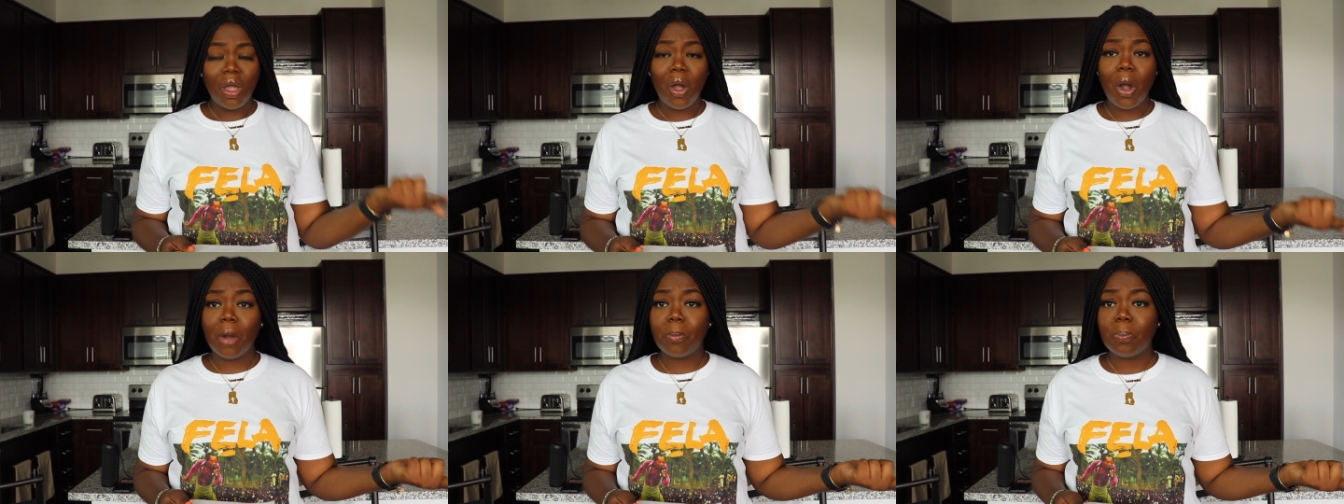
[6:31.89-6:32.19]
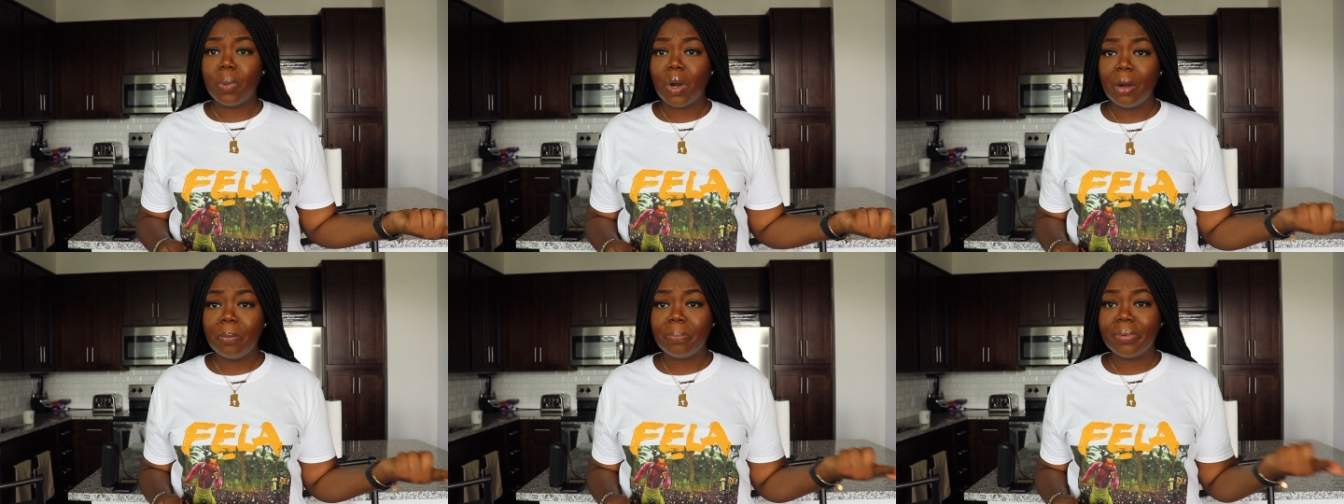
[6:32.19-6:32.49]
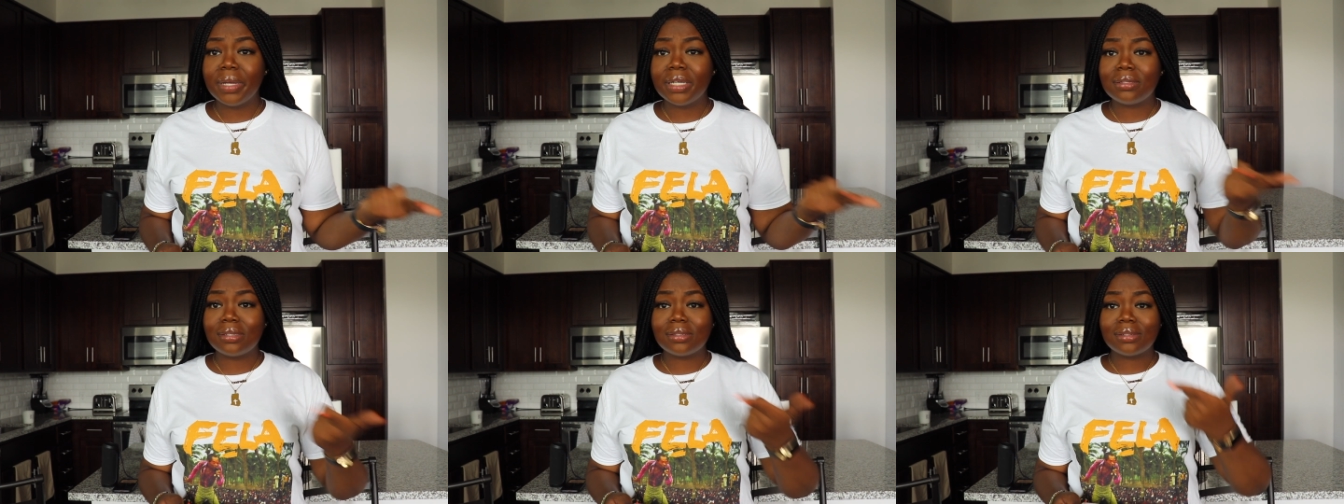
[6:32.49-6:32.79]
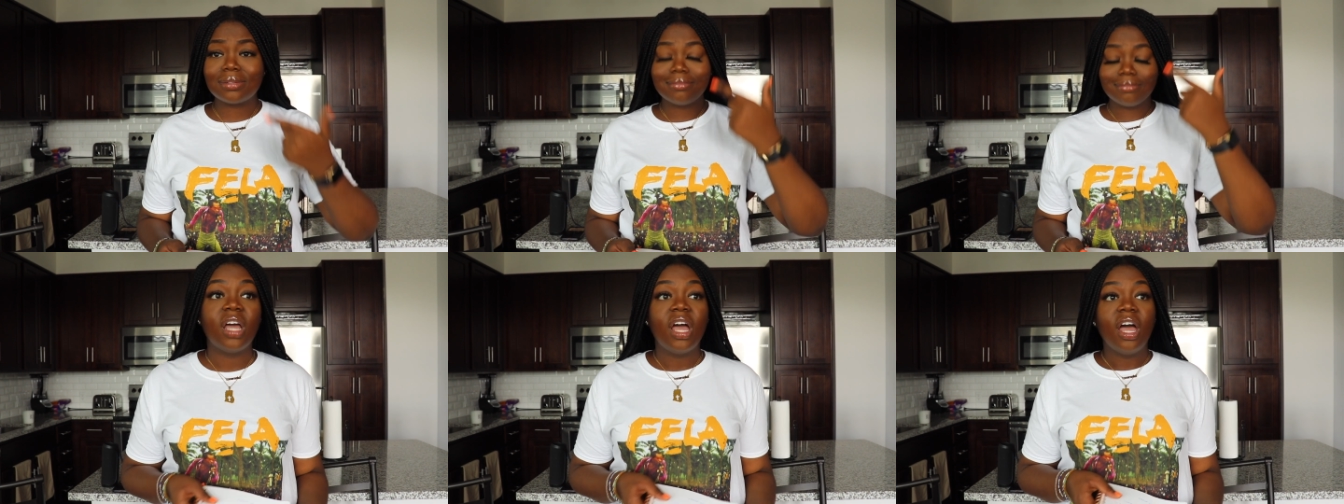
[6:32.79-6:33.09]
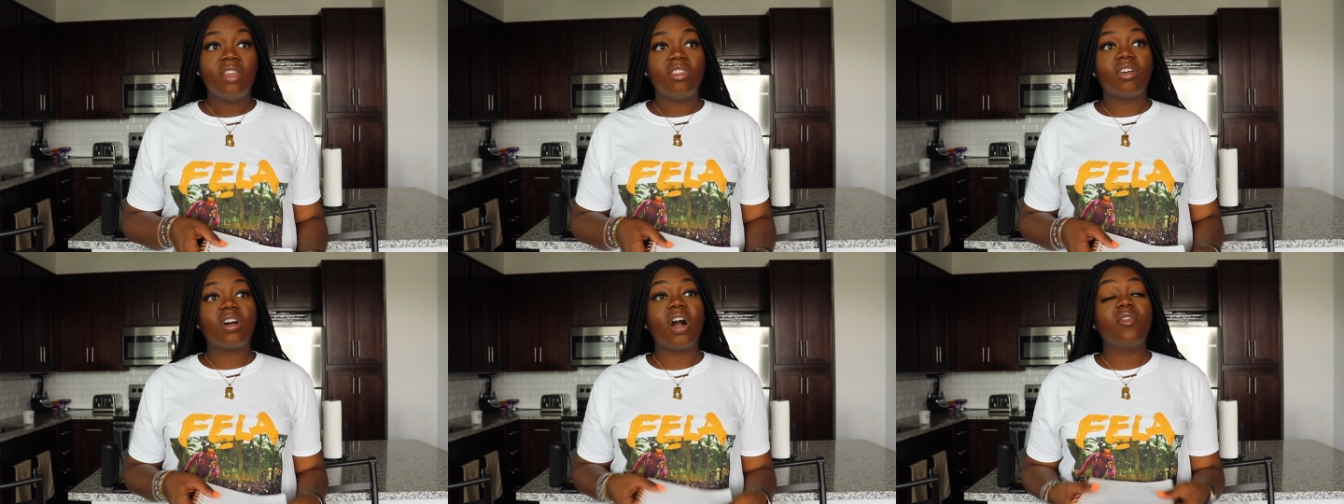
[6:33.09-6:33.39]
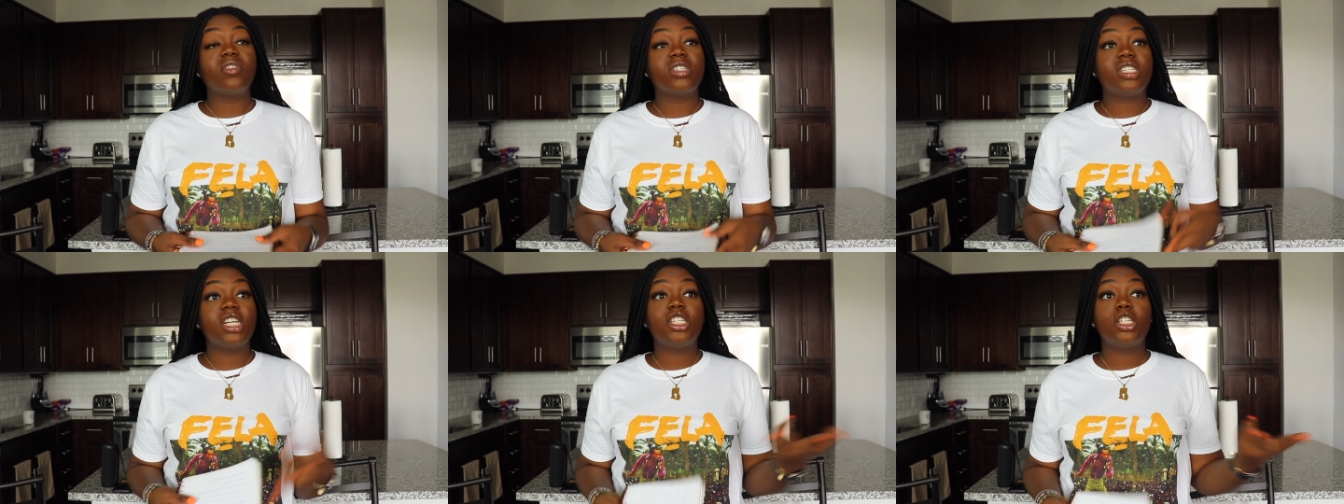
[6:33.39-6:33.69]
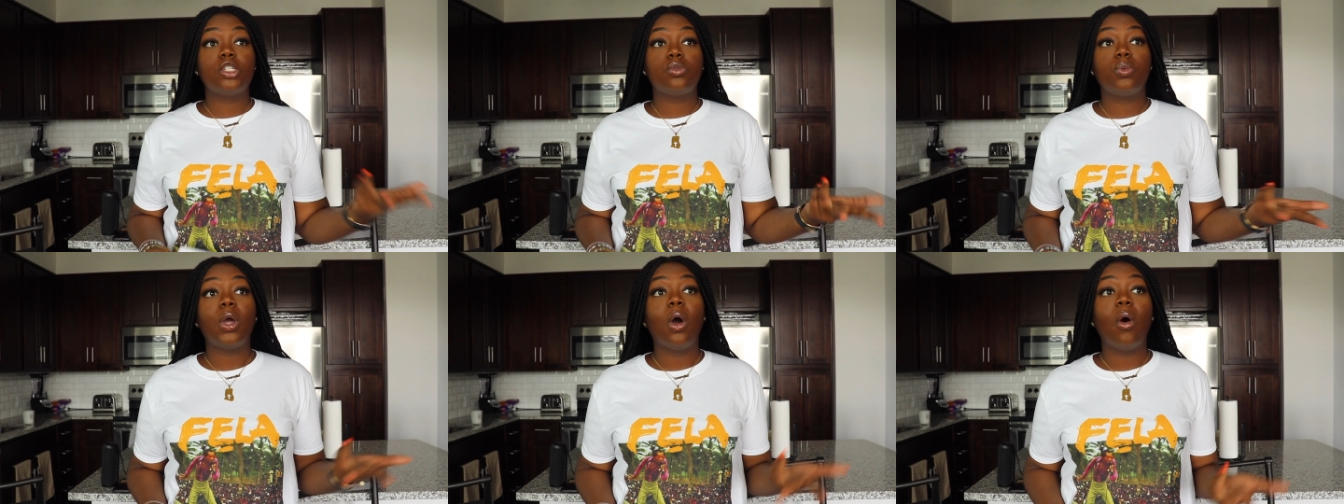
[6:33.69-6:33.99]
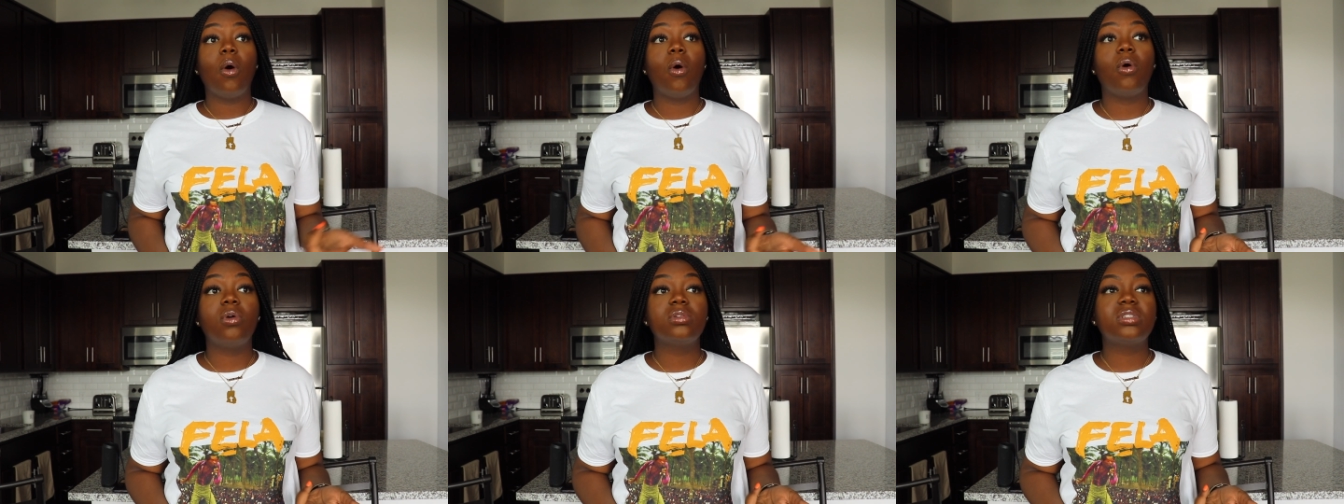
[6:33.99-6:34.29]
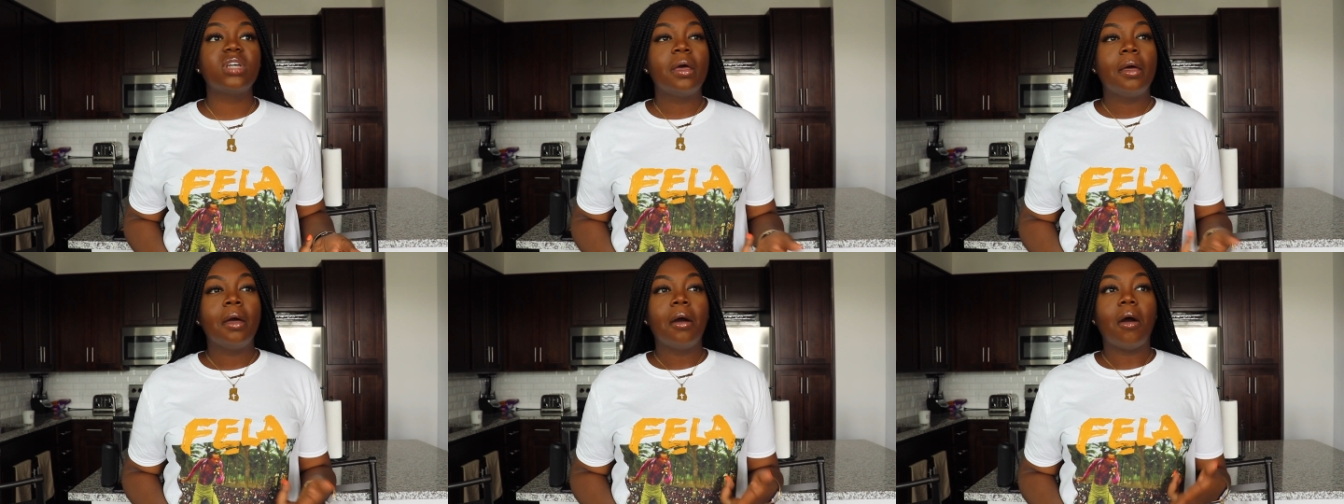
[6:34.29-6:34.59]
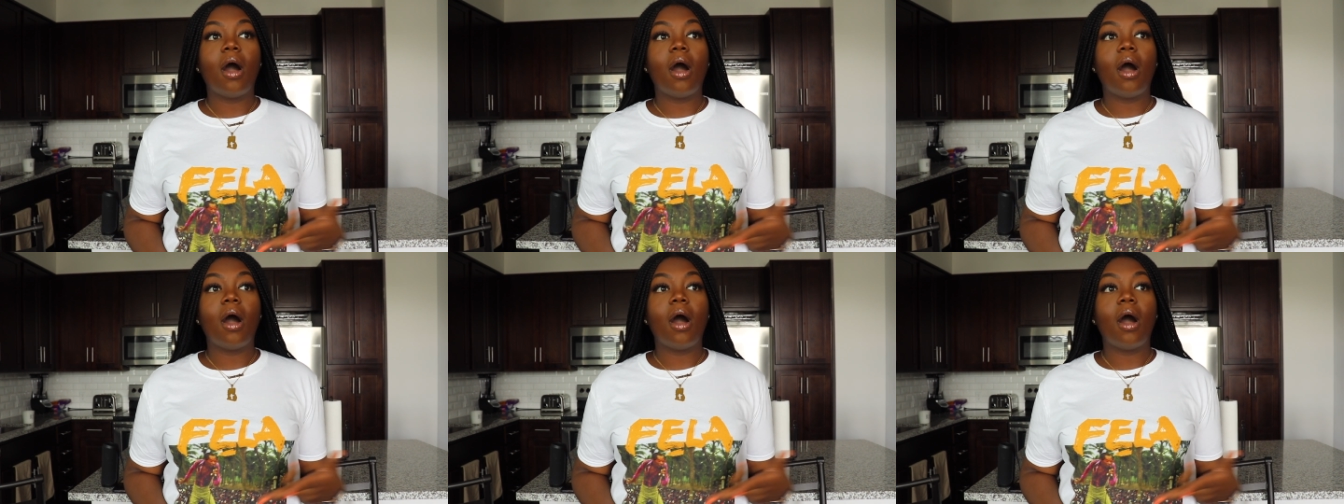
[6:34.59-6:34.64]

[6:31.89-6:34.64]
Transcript: our purpose, the conversations we hold